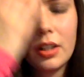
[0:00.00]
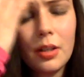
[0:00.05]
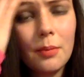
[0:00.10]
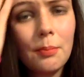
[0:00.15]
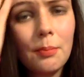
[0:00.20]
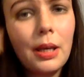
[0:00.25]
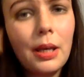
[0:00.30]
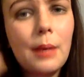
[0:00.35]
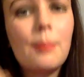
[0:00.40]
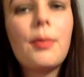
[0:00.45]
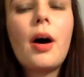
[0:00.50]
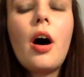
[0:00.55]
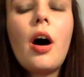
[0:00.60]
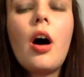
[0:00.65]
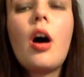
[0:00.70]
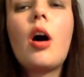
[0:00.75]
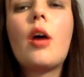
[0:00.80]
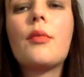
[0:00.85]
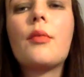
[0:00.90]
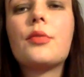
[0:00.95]
be a
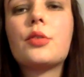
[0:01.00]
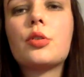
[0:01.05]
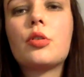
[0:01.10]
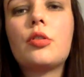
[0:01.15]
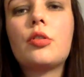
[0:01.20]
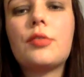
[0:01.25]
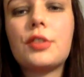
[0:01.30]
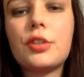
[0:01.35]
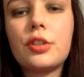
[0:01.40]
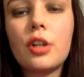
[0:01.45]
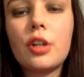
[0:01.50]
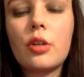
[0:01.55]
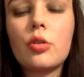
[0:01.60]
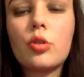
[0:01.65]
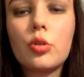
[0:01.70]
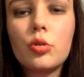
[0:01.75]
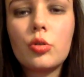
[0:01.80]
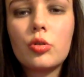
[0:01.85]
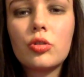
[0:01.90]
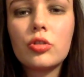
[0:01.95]
part of sort of a
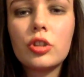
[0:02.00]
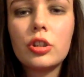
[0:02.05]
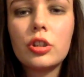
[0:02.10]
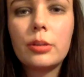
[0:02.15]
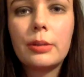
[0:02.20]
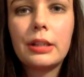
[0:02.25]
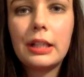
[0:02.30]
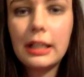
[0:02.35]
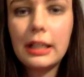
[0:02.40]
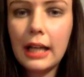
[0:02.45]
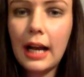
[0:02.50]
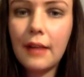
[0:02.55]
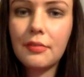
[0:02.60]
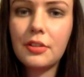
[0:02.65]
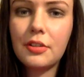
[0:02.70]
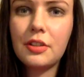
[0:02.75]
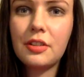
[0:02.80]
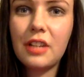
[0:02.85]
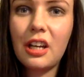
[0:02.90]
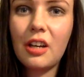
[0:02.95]
social group and then have
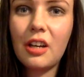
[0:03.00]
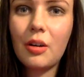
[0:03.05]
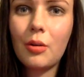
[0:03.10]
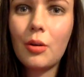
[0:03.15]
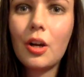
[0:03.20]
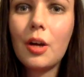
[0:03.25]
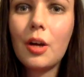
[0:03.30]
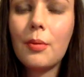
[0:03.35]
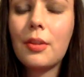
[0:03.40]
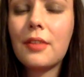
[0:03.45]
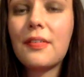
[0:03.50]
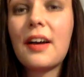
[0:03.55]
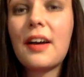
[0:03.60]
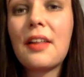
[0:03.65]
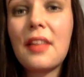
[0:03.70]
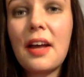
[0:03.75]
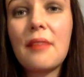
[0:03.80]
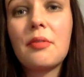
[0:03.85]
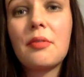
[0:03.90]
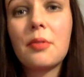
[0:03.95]
to deal with the fact
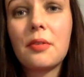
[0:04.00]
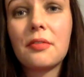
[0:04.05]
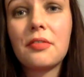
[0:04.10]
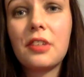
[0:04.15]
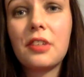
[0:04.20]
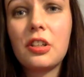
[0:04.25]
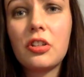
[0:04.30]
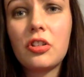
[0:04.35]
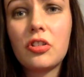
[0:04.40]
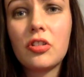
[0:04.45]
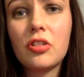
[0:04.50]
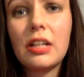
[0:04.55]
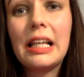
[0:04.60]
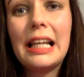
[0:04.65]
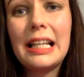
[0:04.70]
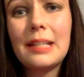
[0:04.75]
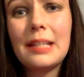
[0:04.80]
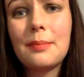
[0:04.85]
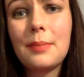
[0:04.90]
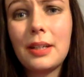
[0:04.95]
that everyone thinks you're a
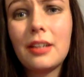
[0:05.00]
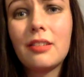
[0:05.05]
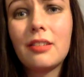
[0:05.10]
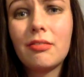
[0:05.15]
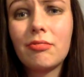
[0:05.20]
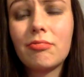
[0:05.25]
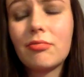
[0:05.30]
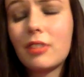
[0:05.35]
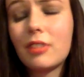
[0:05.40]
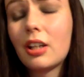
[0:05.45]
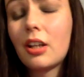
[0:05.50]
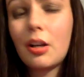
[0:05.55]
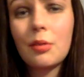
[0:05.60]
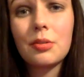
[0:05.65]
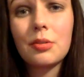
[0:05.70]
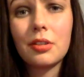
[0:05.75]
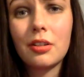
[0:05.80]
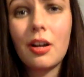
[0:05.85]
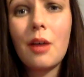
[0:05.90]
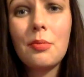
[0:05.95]
lesbian. And I
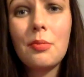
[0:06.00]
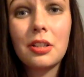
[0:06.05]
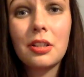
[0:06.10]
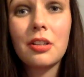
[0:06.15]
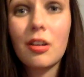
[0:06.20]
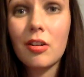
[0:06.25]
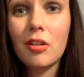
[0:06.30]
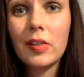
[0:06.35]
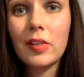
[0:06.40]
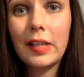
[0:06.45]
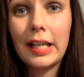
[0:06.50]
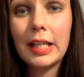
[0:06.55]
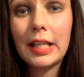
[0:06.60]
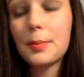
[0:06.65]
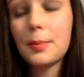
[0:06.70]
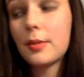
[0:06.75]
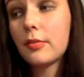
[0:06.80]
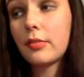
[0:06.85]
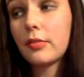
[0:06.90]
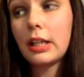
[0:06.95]
was a Nazi
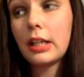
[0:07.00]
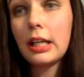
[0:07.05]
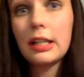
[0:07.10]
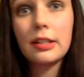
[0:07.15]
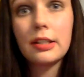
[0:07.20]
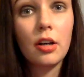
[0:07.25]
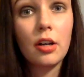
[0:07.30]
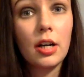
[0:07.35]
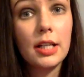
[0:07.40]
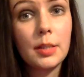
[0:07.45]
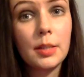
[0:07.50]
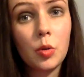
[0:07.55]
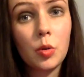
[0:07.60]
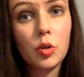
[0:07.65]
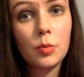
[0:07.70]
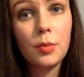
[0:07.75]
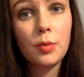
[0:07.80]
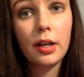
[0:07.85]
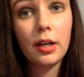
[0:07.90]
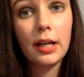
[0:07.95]
lesbian for years, guys.
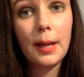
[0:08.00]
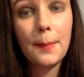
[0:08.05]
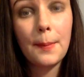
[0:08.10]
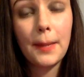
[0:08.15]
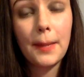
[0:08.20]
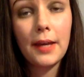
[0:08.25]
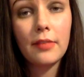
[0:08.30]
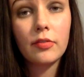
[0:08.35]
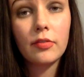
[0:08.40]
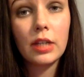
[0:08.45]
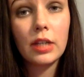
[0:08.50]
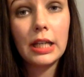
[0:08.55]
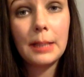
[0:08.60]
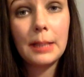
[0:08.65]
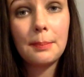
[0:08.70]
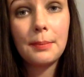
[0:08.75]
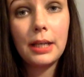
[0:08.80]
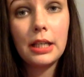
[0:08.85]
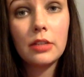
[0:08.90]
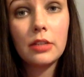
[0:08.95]
Watch my
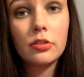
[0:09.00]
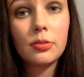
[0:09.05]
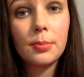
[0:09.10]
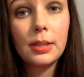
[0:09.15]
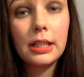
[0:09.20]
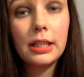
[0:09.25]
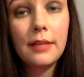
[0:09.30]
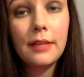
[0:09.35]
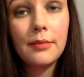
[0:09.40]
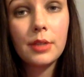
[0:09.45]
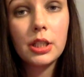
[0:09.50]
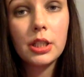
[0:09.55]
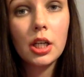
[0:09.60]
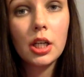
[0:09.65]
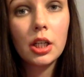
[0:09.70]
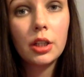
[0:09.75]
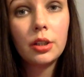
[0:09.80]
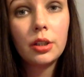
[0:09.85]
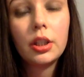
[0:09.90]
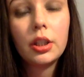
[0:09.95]
Beefs for Bullying
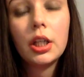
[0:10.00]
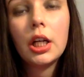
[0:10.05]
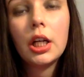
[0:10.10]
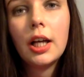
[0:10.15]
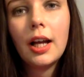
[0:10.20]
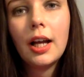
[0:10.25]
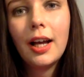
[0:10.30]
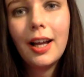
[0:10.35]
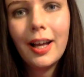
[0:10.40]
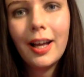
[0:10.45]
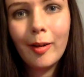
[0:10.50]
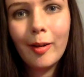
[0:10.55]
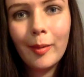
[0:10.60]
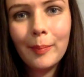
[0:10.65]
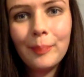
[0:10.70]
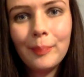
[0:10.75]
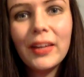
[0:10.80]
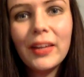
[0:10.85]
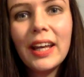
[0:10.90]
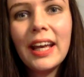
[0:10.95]
video.
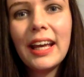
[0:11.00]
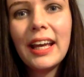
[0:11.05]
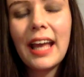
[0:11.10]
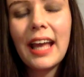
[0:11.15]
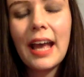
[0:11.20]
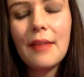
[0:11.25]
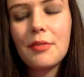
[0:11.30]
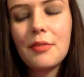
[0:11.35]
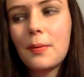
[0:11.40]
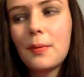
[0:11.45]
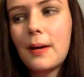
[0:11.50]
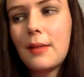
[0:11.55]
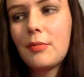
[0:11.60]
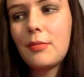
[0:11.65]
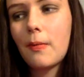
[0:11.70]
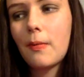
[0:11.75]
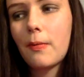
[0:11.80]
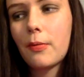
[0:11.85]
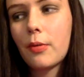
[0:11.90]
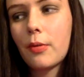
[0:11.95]
Yeah,
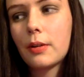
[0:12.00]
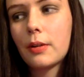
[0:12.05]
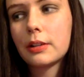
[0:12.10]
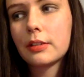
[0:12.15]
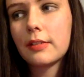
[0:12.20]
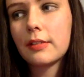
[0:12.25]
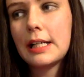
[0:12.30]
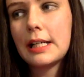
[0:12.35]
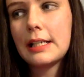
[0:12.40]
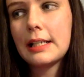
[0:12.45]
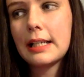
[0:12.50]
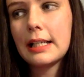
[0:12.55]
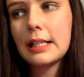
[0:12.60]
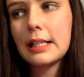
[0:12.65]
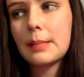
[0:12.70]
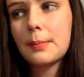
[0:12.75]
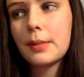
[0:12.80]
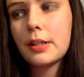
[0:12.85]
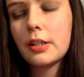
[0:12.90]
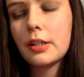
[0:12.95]
everyone thought I was a crazy
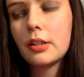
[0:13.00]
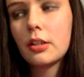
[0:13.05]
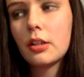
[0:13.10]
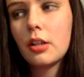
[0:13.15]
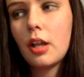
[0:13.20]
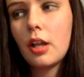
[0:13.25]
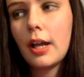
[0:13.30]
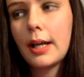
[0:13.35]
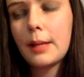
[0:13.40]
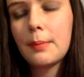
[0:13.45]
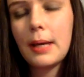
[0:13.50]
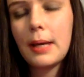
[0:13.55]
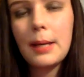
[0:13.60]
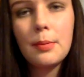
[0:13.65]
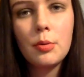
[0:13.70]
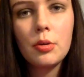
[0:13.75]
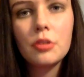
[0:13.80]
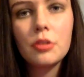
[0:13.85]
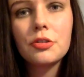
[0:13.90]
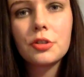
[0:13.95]
lesbian. Like,
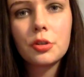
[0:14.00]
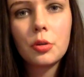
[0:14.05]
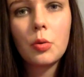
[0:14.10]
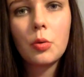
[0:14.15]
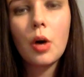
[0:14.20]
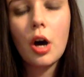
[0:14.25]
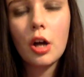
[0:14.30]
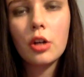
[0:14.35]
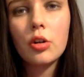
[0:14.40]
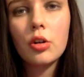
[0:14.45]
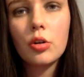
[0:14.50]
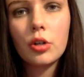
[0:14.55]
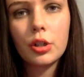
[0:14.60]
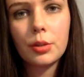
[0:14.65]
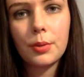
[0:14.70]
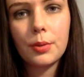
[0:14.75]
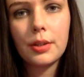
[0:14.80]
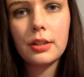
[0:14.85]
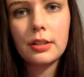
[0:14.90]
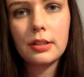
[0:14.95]
people at school are not going
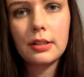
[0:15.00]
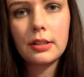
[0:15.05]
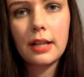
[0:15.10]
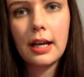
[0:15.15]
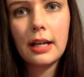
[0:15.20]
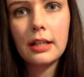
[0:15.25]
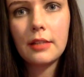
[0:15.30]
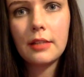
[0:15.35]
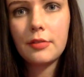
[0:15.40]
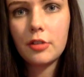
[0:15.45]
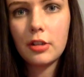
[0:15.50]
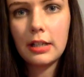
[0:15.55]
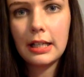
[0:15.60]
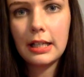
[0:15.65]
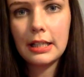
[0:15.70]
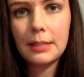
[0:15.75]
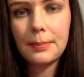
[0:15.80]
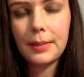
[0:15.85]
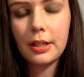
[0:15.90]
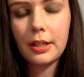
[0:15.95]
to understand if you're a
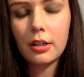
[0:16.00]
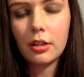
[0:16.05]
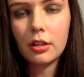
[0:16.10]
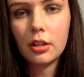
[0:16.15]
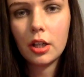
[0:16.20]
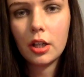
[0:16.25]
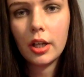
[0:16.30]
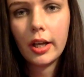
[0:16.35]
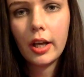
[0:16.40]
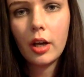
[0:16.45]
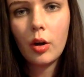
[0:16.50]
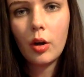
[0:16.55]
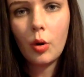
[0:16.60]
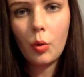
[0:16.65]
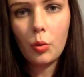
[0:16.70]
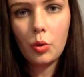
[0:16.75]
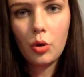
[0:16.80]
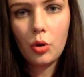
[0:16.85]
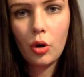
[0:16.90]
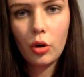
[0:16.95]
lesbian
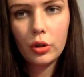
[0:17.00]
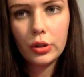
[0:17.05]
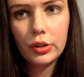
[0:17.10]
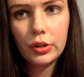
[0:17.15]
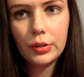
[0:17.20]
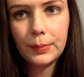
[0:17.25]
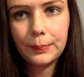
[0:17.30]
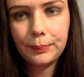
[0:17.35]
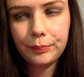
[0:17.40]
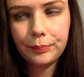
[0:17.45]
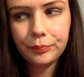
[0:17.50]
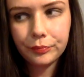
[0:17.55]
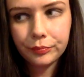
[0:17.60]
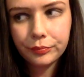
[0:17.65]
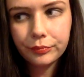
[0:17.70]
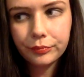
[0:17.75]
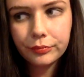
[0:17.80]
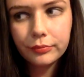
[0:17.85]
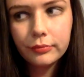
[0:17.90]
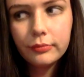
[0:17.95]
or not.
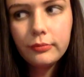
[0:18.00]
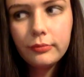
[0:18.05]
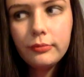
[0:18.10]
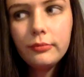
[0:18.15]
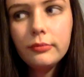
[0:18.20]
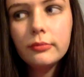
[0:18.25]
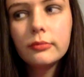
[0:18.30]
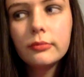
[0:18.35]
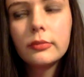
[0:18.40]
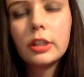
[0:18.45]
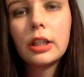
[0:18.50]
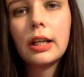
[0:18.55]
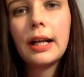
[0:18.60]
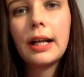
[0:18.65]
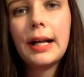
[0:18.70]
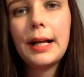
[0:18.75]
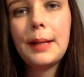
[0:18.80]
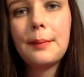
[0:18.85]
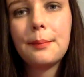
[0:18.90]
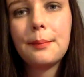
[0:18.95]

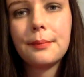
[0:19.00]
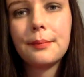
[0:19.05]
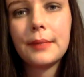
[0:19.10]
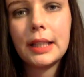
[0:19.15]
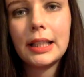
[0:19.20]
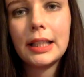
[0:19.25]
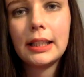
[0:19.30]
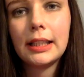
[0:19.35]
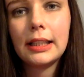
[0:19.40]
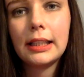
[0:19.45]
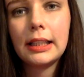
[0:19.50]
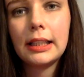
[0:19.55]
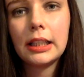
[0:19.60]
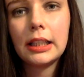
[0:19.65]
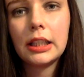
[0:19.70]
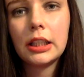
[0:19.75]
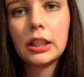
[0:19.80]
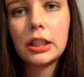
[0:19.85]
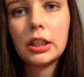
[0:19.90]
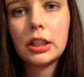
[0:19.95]
Yeah.